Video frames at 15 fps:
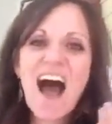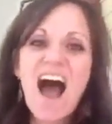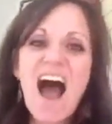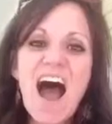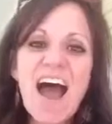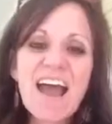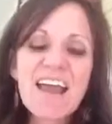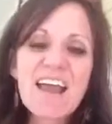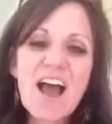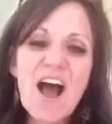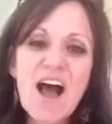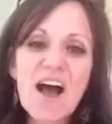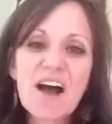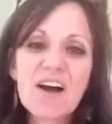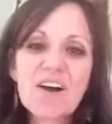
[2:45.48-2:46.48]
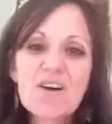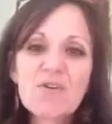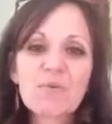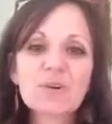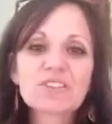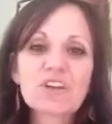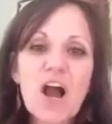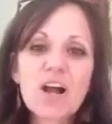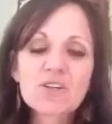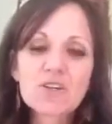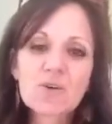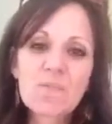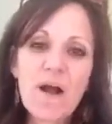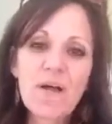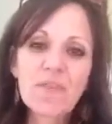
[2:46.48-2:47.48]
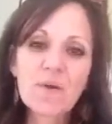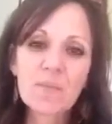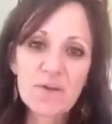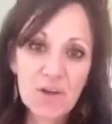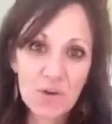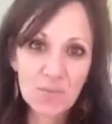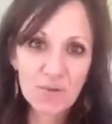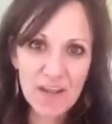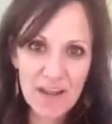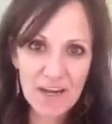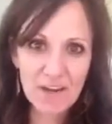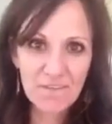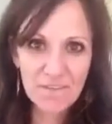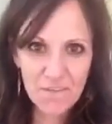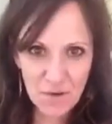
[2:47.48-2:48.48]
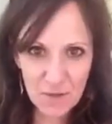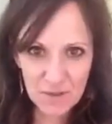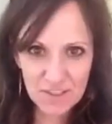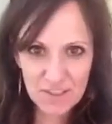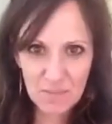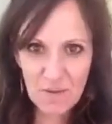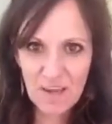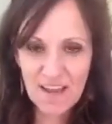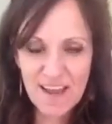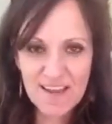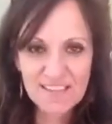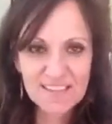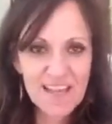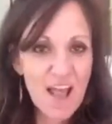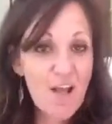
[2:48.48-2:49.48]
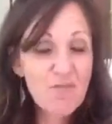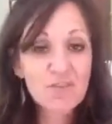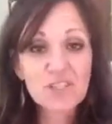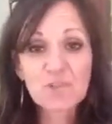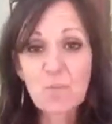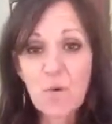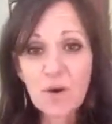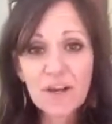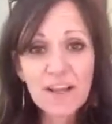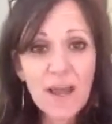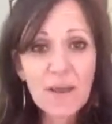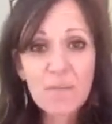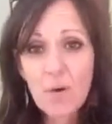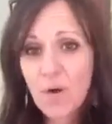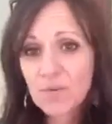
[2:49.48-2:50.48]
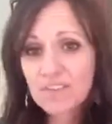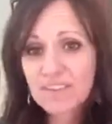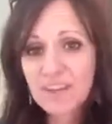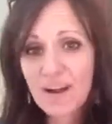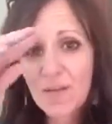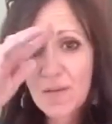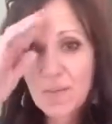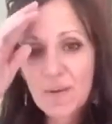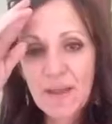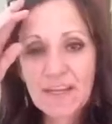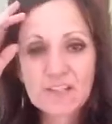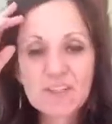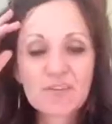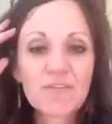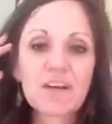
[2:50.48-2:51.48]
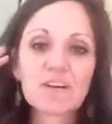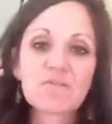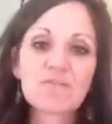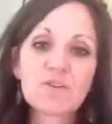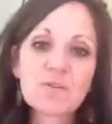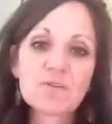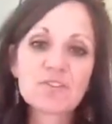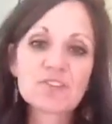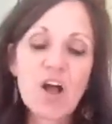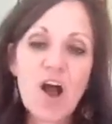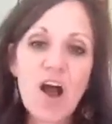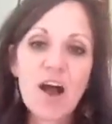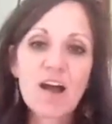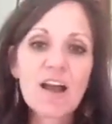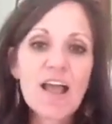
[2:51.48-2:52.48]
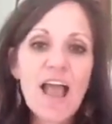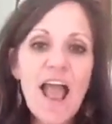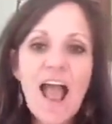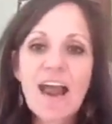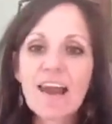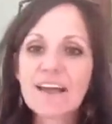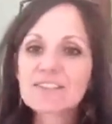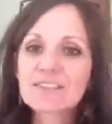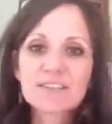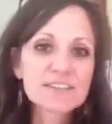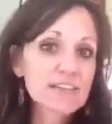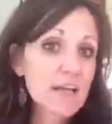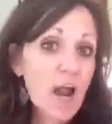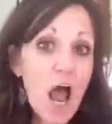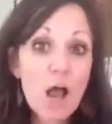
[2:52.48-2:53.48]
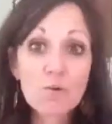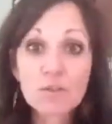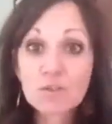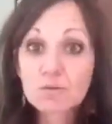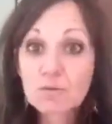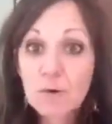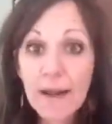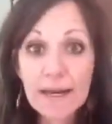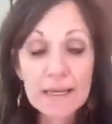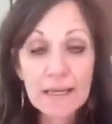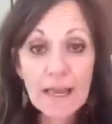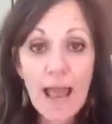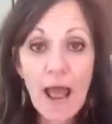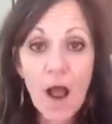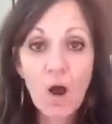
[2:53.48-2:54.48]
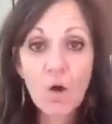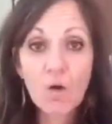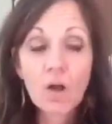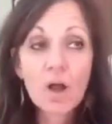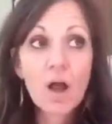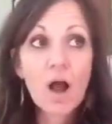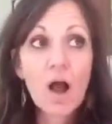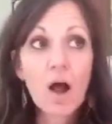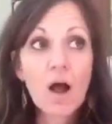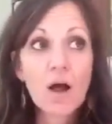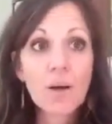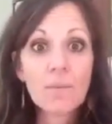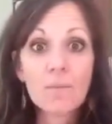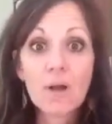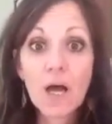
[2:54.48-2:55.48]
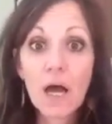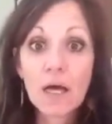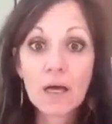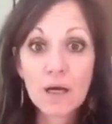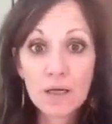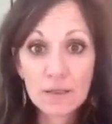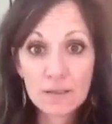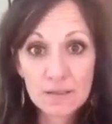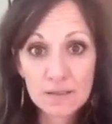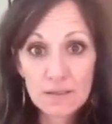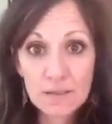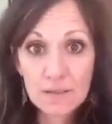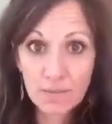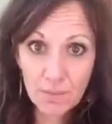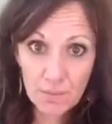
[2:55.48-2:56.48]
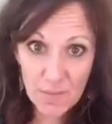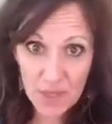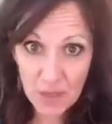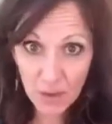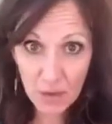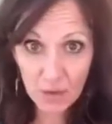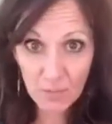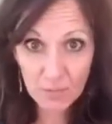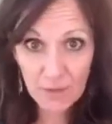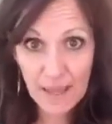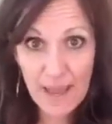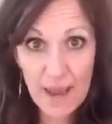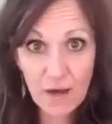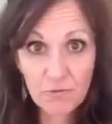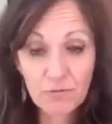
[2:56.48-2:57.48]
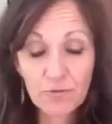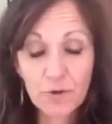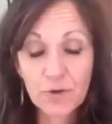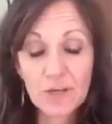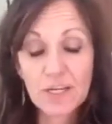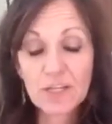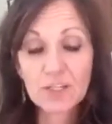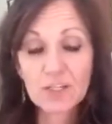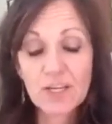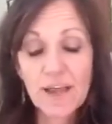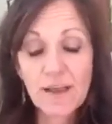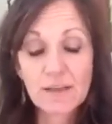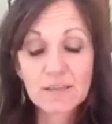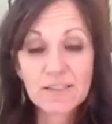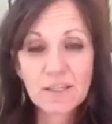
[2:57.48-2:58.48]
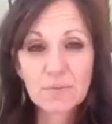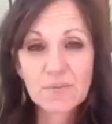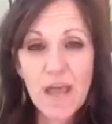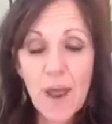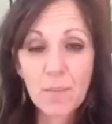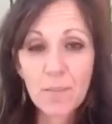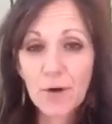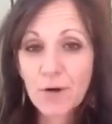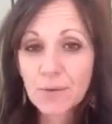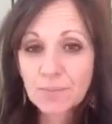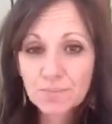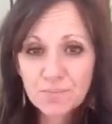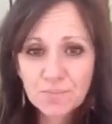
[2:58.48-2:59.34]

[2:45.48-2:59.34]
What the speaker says: I will talk to you about the meal planning first, because this morning I posted on the page, if any of you saw, and I just said I was writing out a meal plan for each day in September,